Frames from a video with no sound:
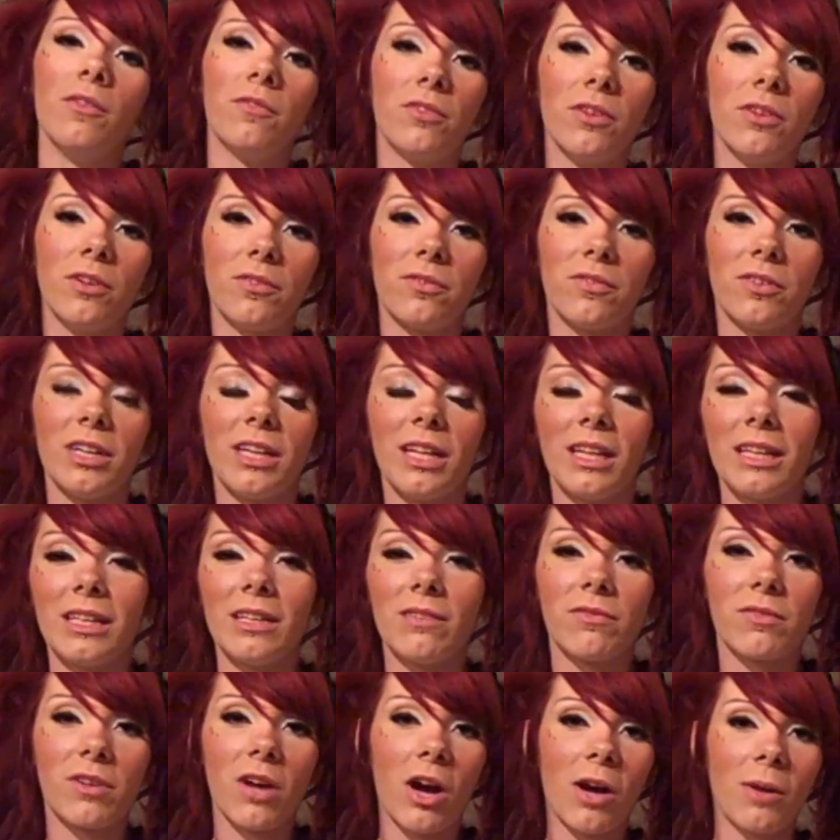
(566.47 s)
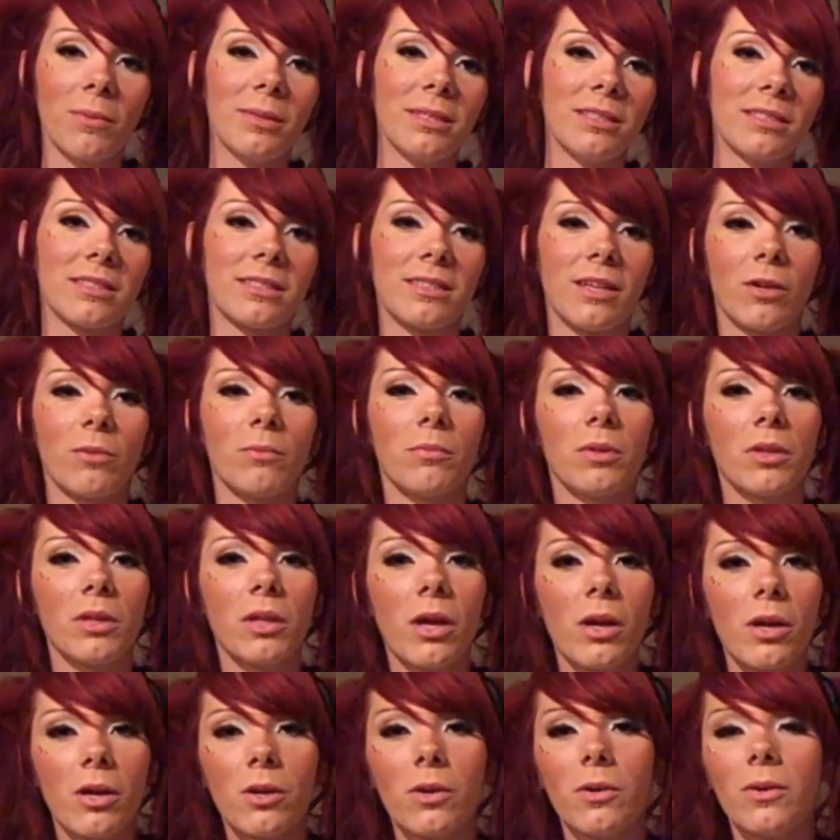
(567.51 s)
Feel free to leave comments down
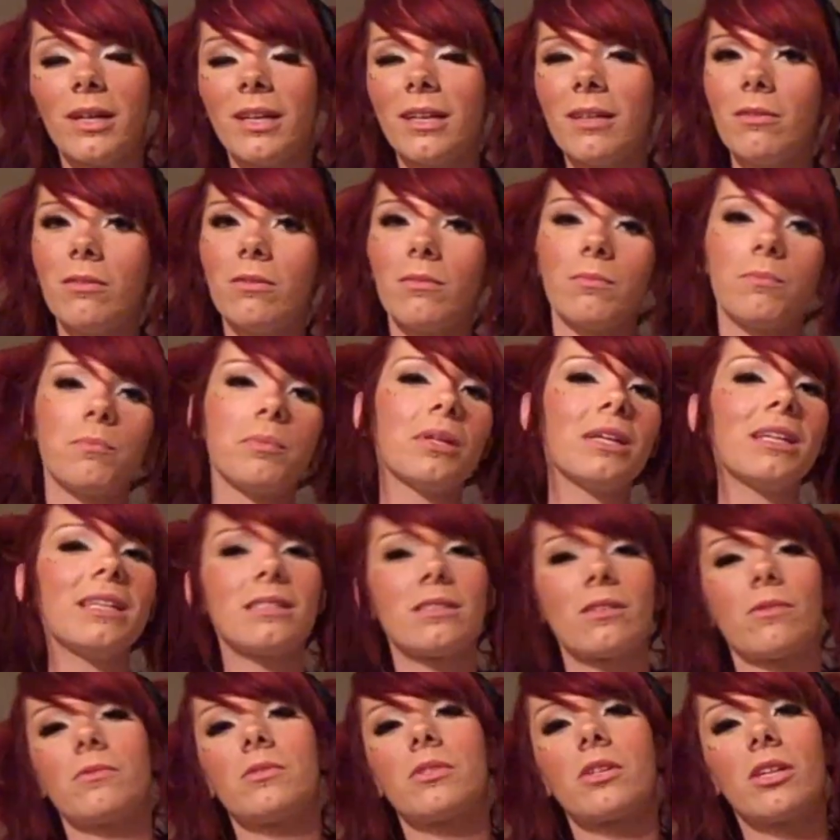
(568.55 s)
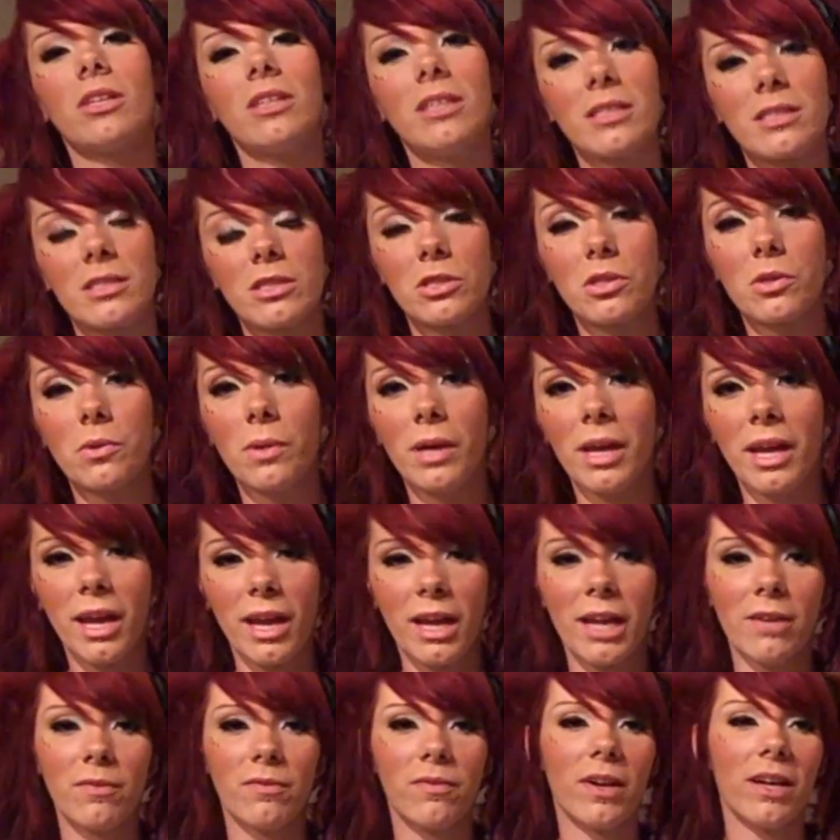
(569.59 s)
below, and please don't turn this into a
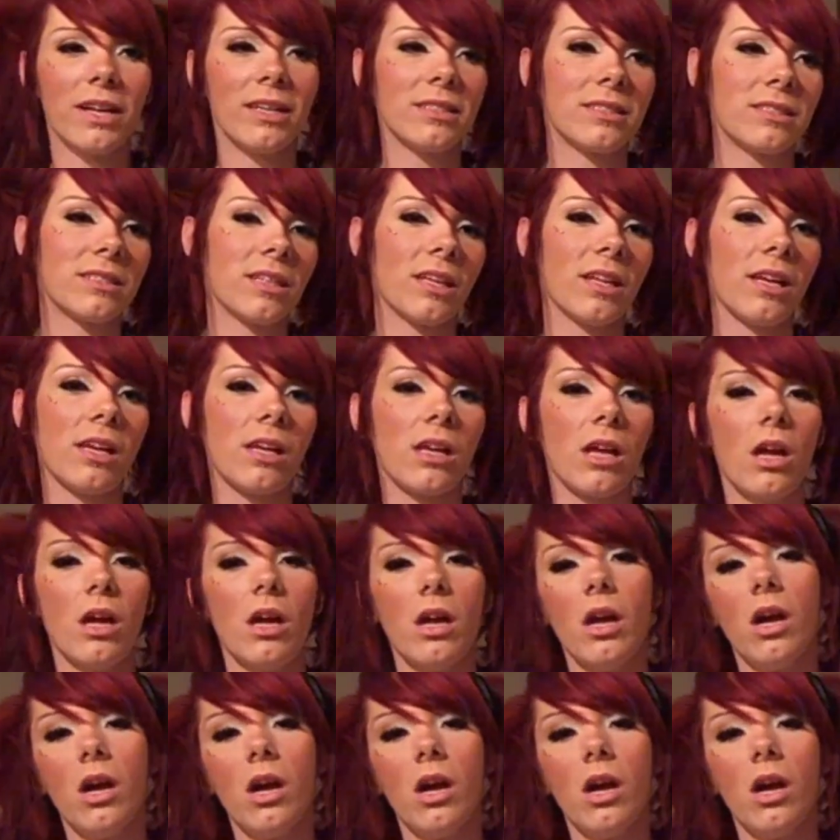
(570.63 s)
hate fest, like,